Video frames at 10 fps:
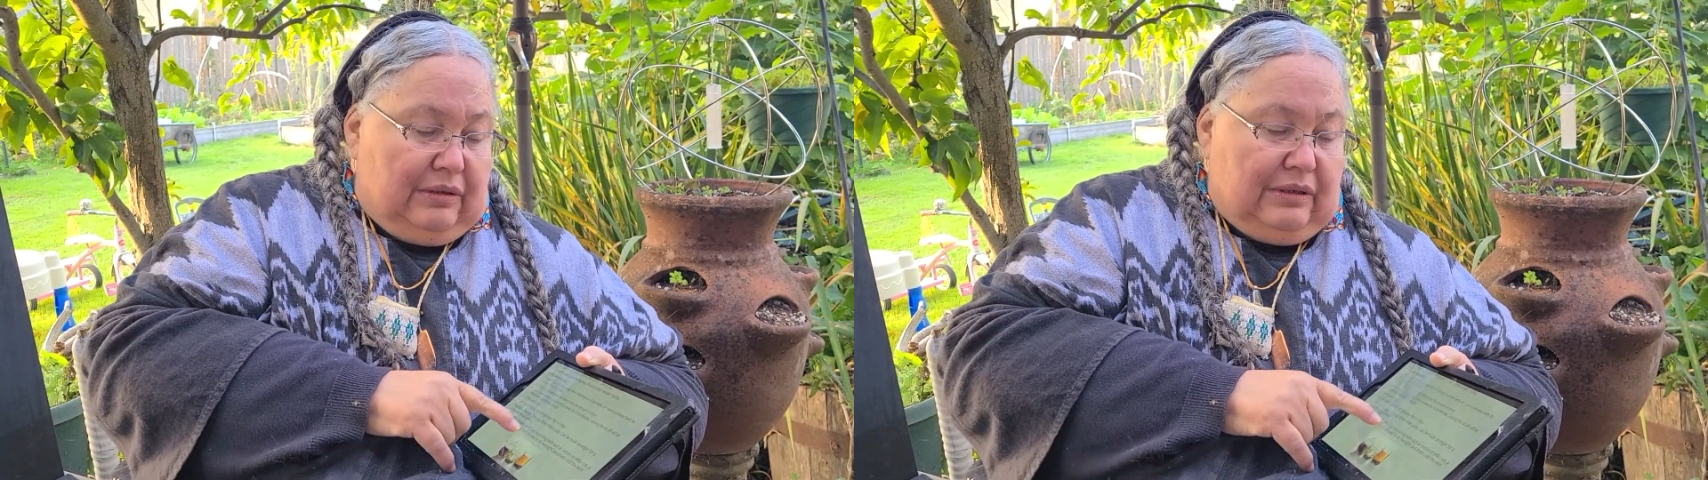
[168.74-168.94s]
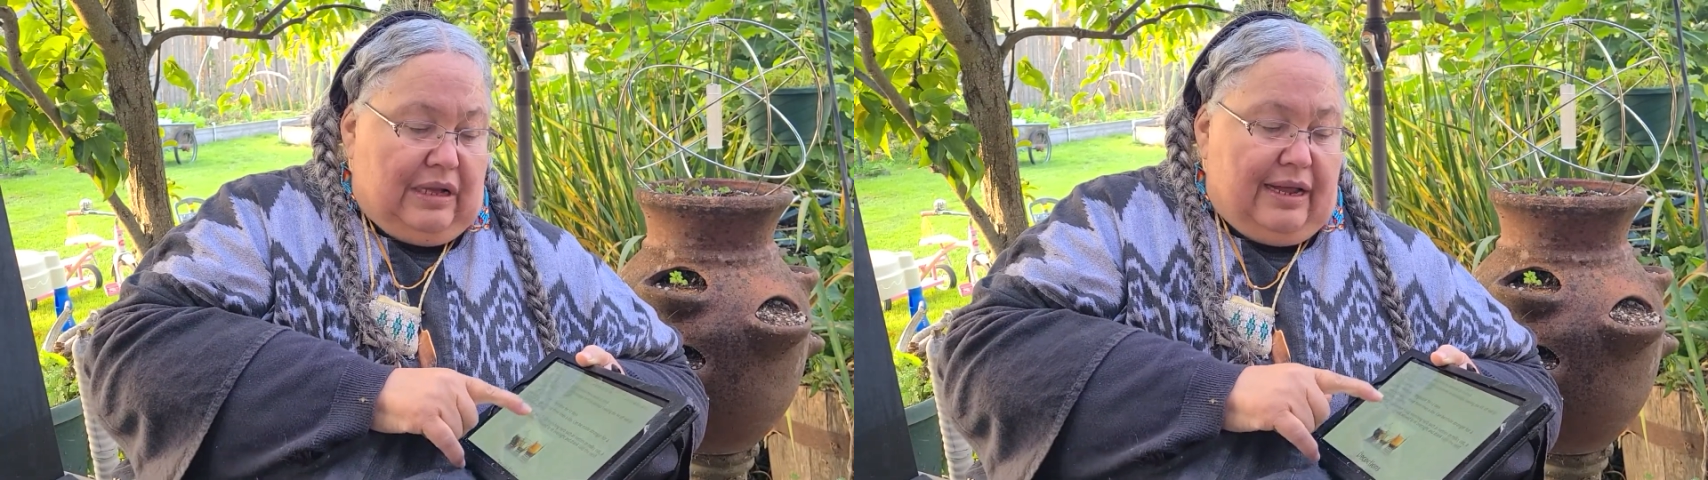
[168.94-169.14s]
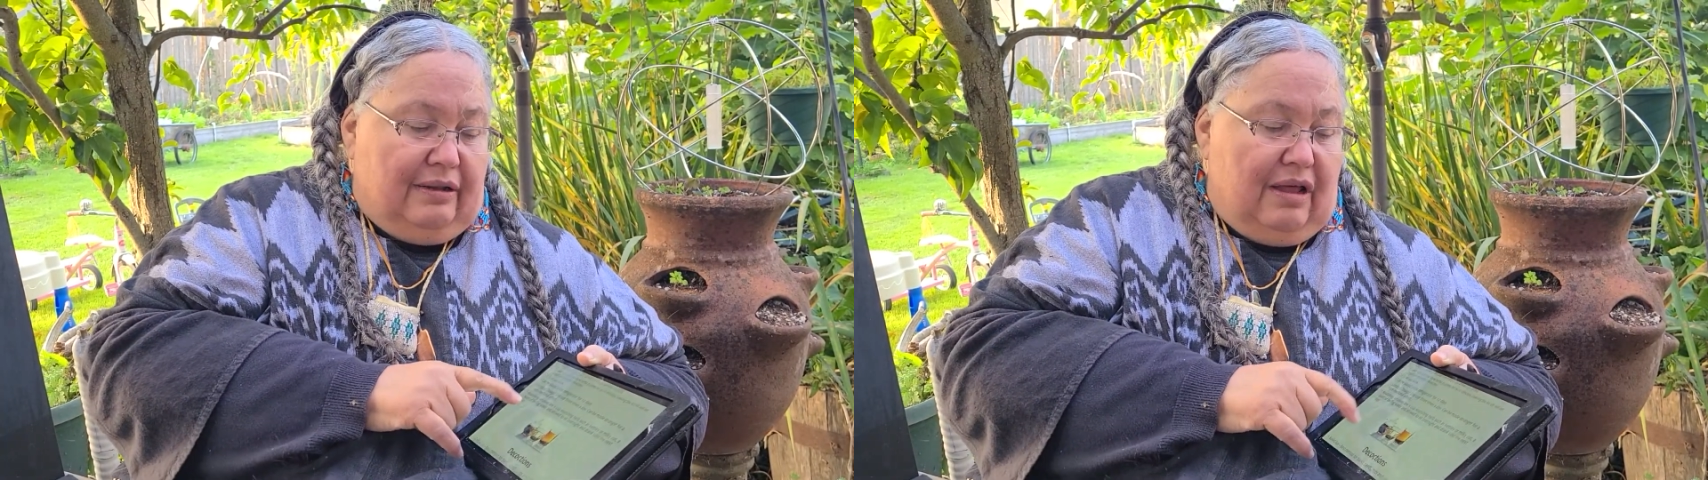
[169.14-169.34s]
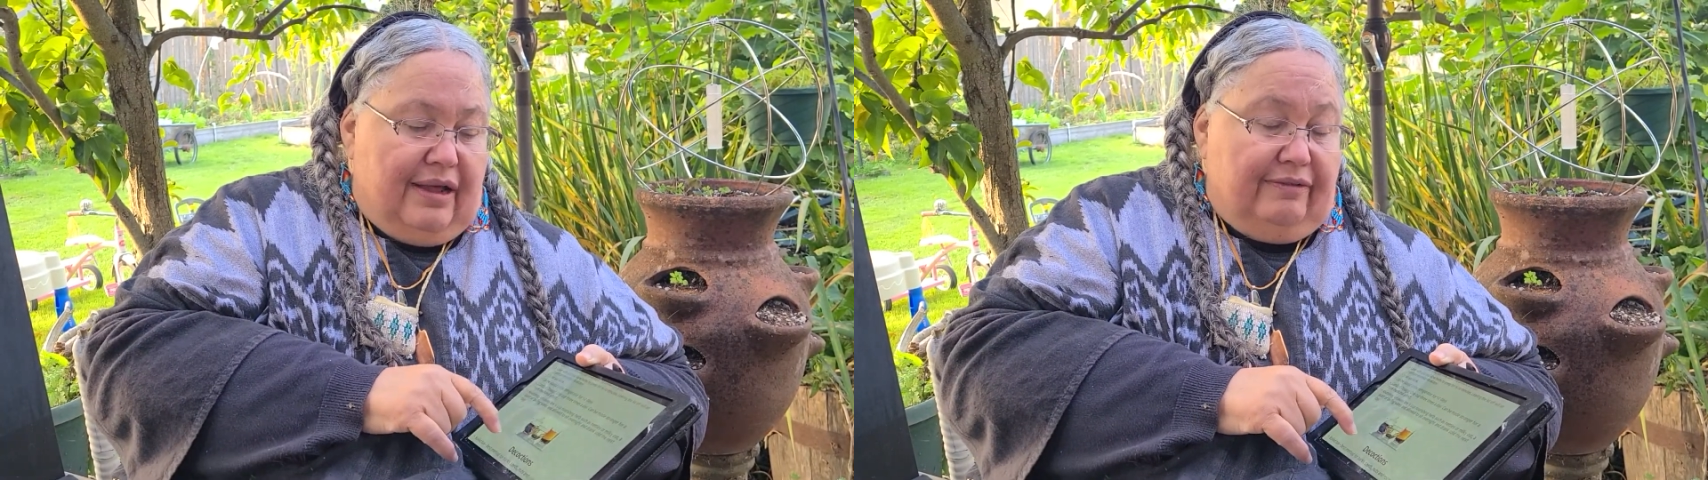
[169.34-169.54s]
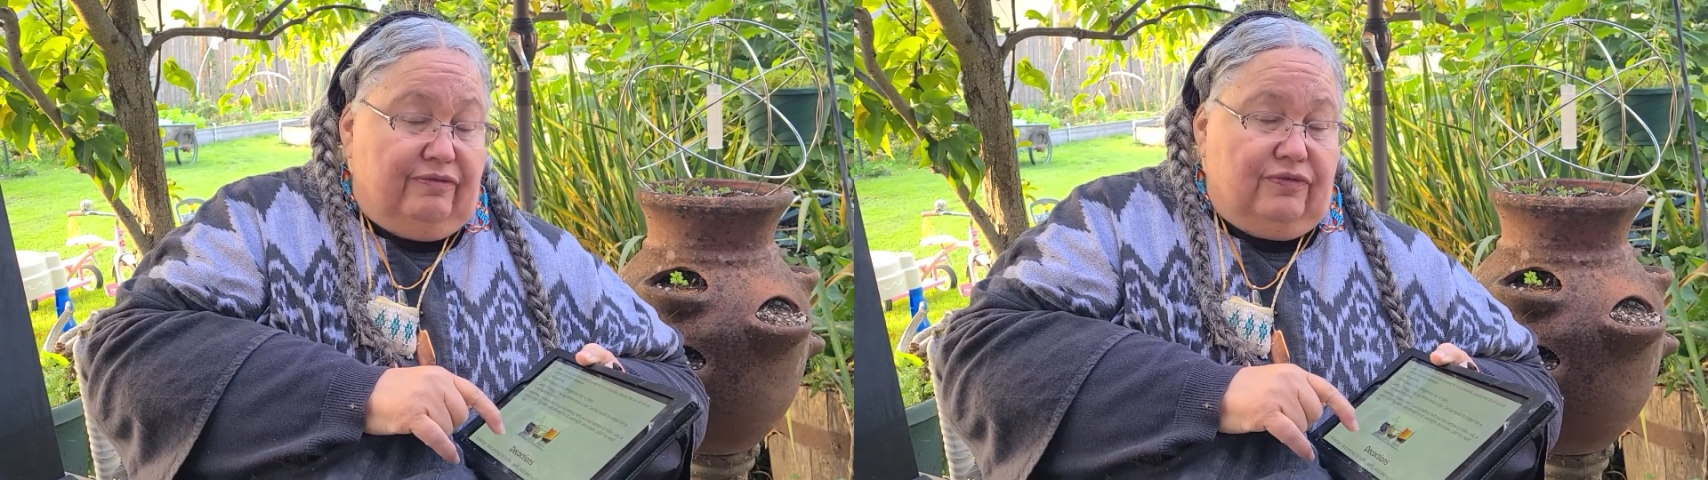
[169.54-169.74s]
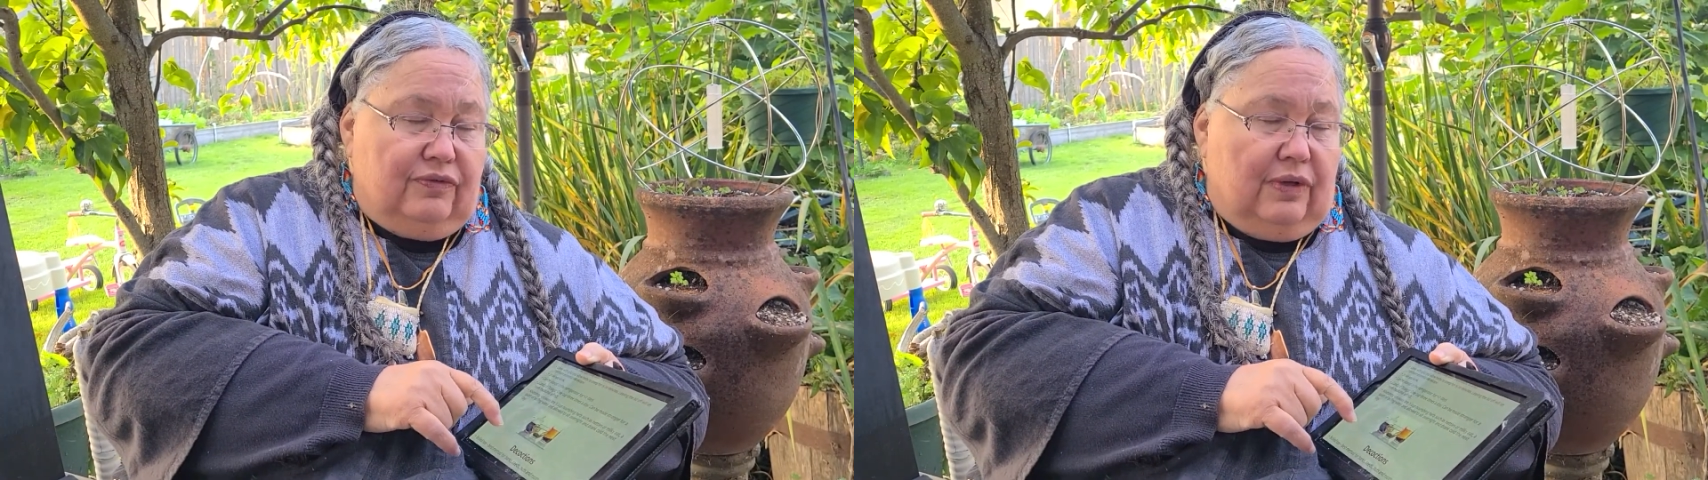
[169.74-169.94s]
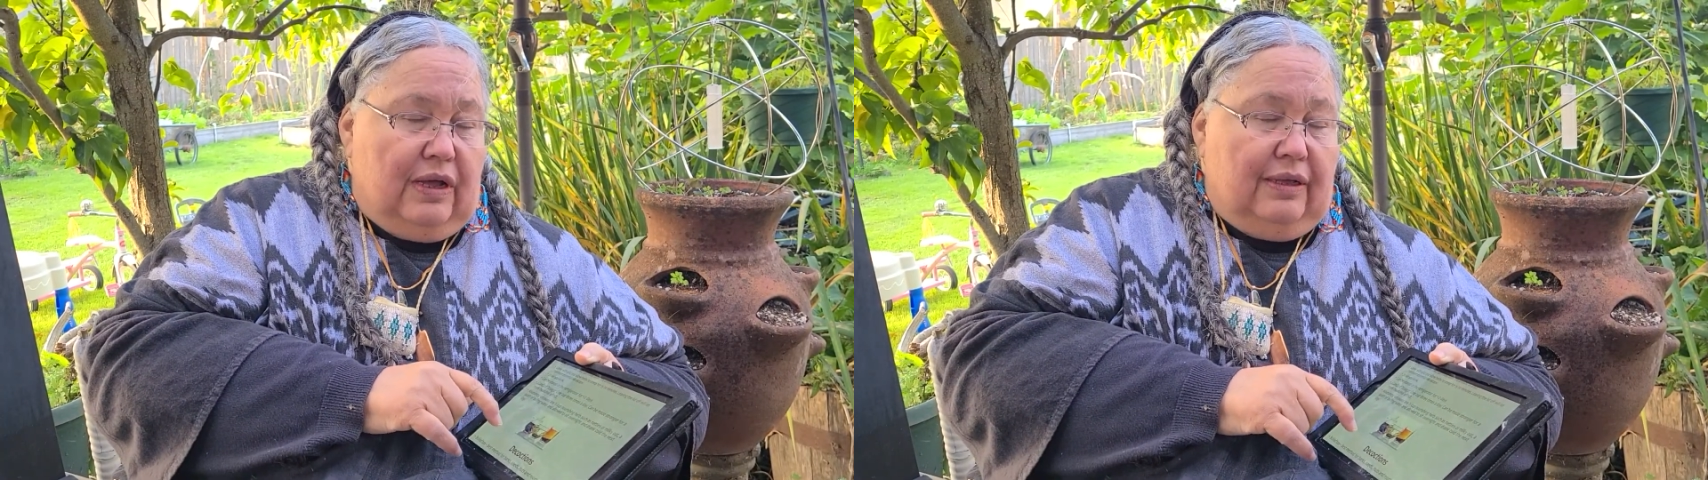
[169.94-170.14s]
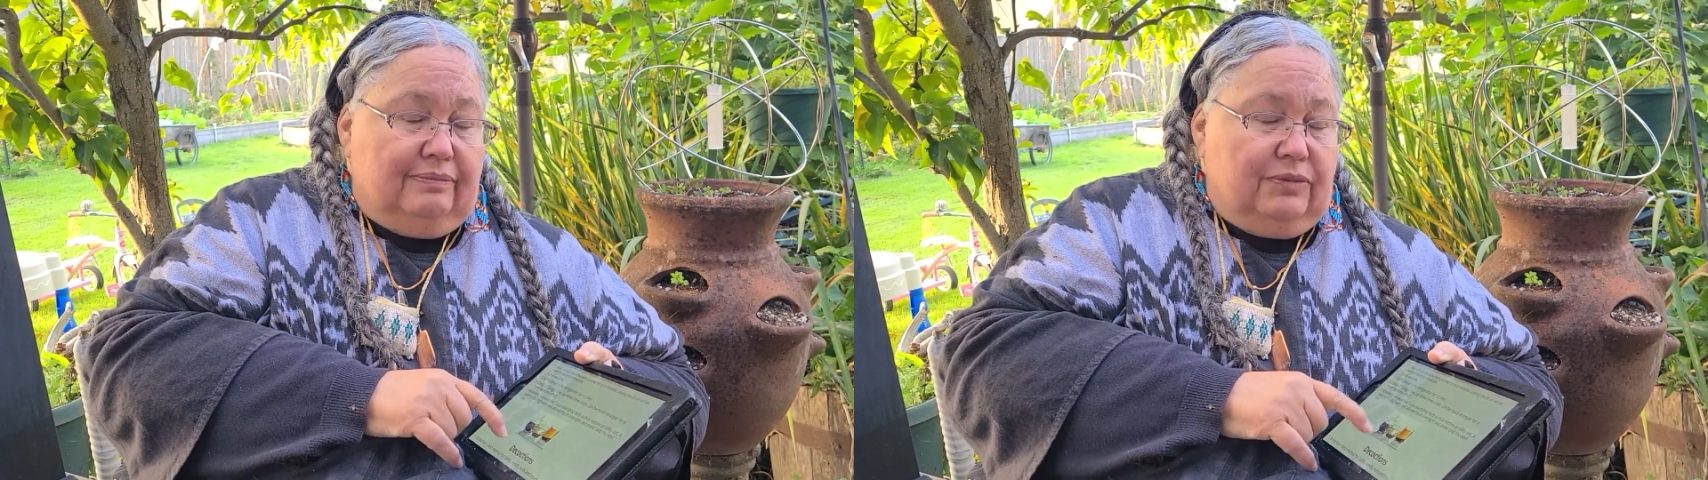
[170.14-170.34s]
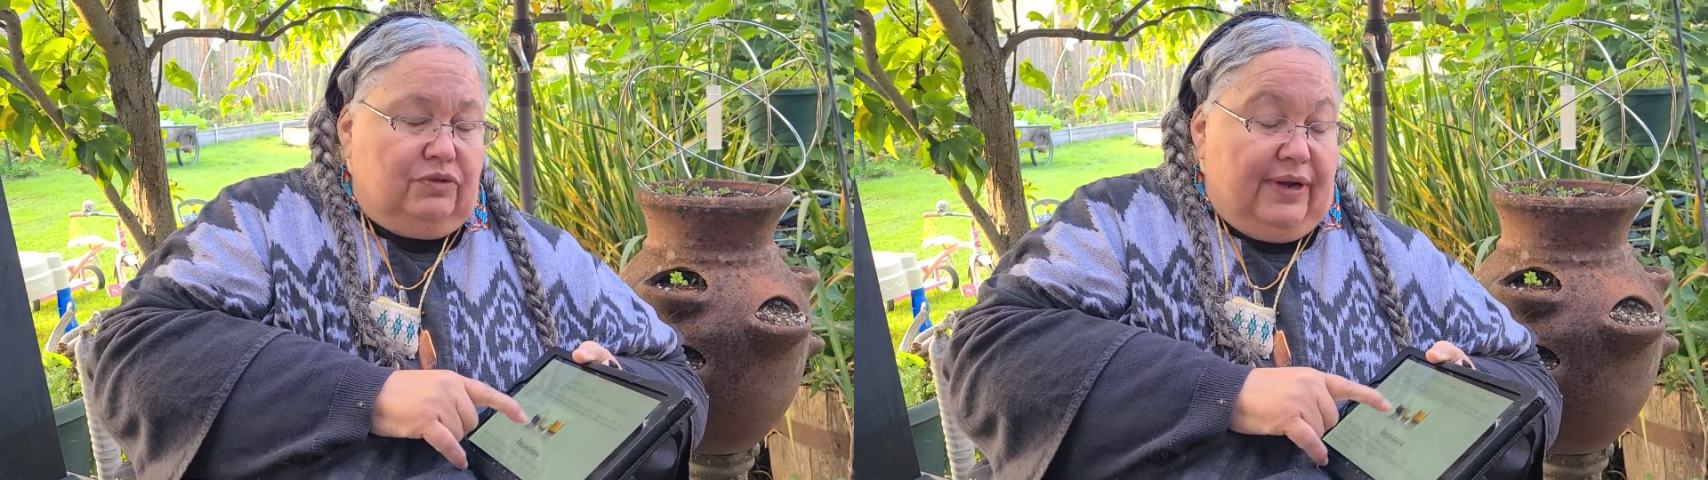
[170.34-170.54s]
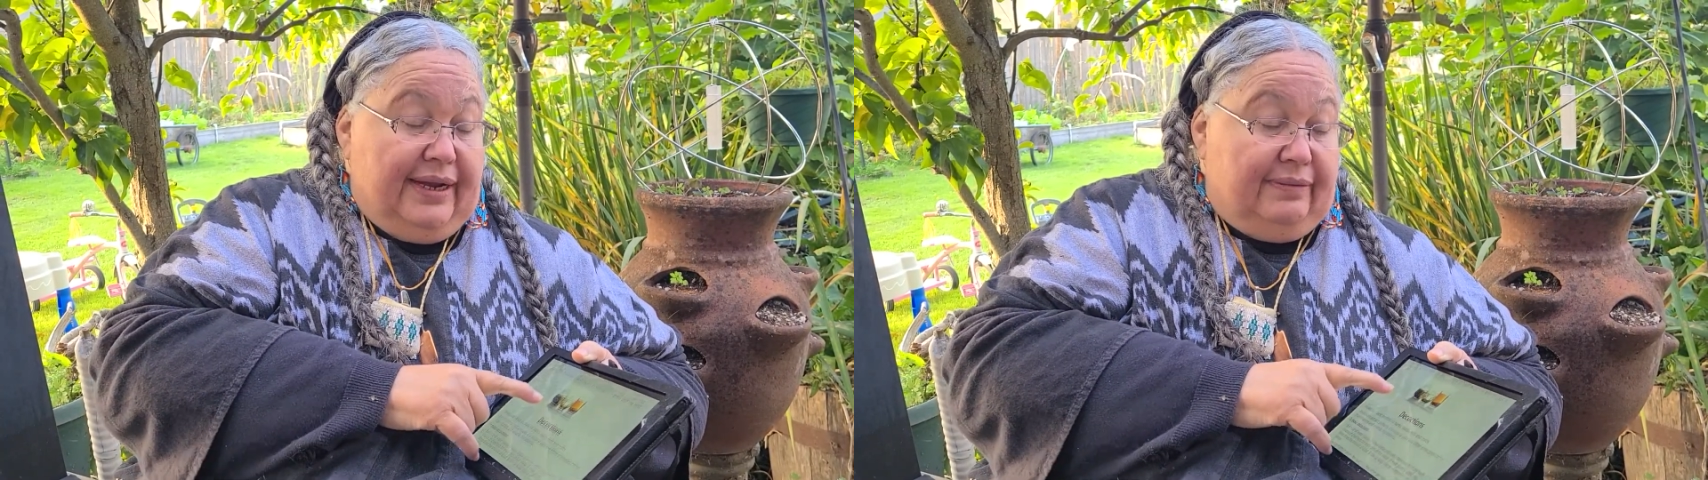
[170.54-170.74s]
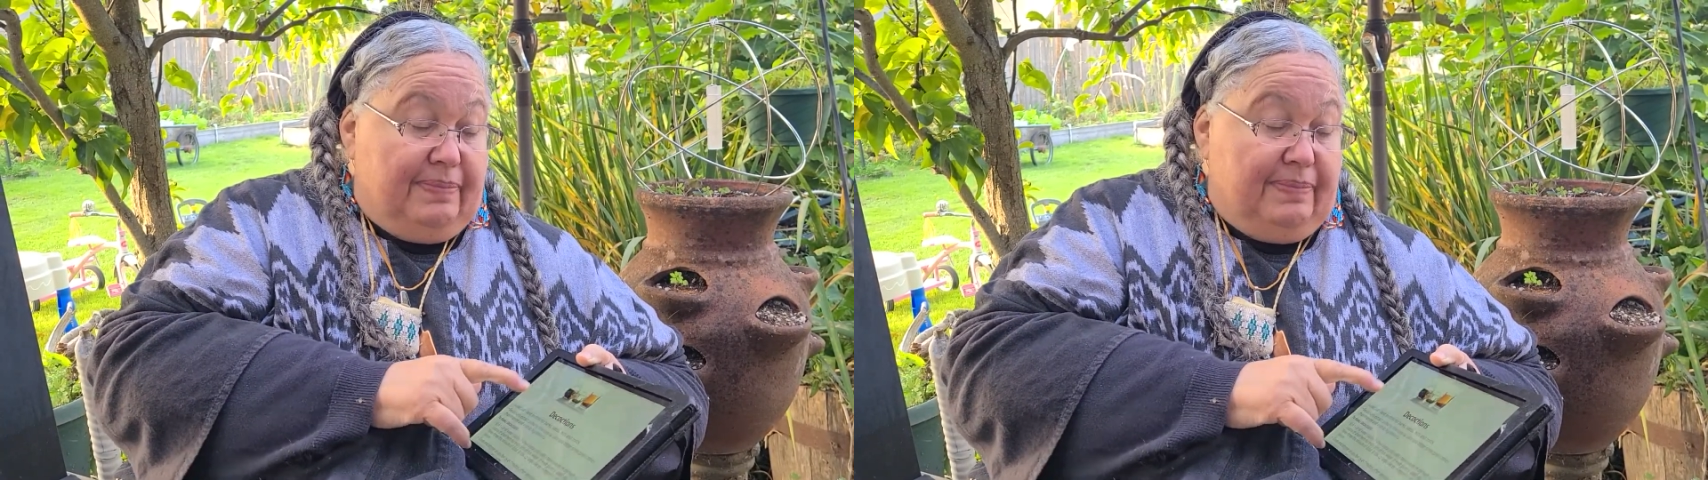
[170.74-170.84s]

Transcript: got a lot of great